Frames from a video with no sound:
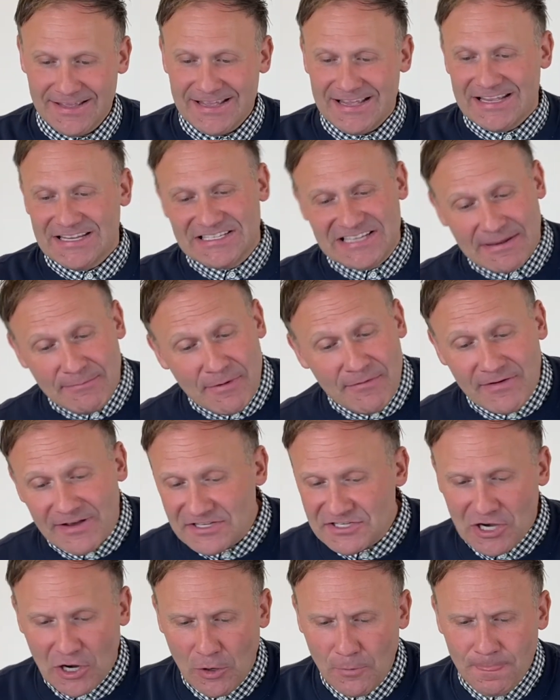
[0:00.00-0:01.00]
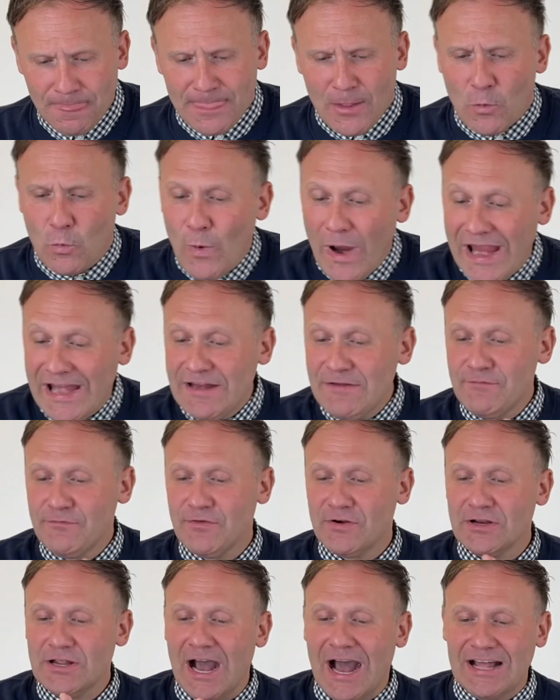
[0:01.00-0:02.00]
Some of us are waiting
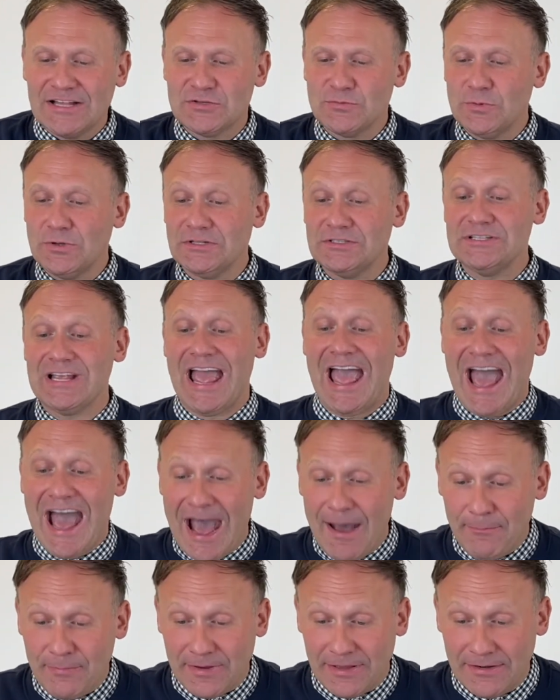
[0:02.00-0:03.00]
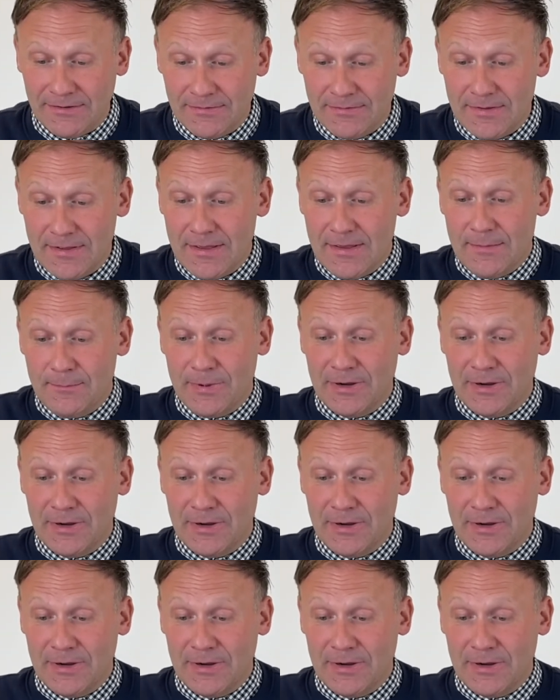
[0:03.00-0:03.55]
for God's will to happen,